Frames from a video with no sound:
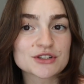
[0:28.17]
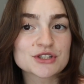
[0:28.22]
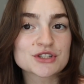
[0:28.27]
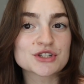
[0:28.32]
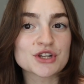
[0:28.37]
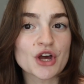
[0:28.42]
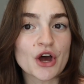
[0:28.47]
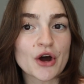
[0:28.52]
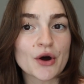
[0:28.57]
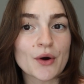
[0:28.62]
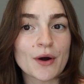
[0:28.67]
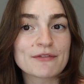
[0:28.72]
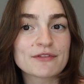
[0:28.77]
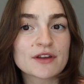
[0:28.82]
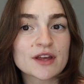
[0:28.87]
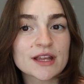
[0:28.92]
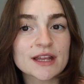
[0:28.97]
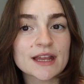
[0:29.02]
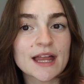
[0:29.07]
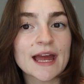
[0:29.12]
so I
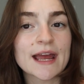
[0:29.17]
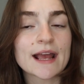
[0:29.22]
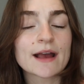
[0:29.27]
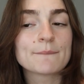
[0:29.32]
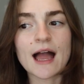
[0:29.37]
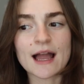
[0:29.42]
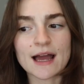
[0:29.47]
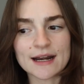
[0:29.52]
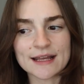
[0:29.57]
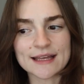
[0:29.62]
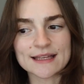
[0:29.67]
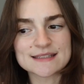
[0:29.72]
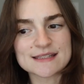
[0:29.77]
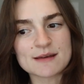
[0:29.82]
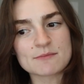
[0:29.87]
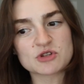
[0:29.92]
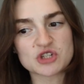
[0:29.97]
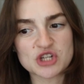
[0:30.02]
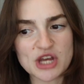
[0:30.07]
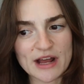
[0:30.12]
feel like I gotta get
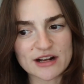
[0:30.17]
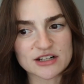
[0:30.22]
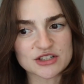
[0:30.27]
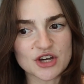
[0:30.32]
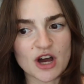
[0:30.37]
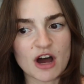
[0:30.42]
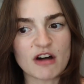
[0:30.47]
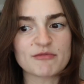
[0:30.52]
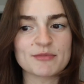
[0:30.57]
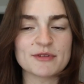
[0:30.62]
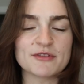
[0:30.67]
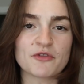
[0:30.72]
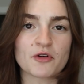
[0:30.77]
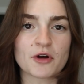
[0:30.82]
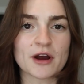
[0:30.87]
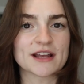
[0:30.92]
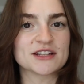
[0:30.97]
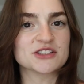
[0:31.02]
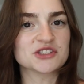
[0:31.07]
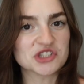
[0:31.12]
some checked off
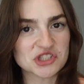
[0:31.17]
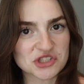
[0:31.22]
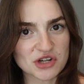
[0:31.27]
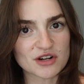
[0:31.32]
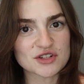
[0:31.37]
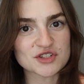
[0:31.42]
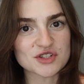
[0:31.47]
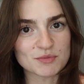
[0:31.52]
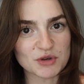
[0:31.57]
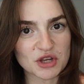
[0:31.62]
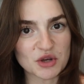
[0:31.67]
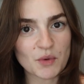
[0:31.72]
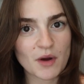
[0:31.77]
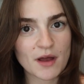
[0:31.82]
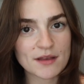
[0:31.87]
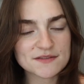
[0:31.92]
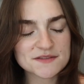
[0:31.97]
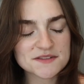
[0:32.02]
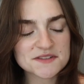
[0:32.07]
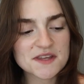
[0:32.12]
before I can start some new
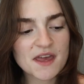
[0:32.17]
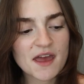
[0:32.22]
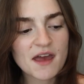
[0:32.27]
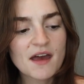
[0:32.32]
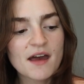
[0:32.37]
ones.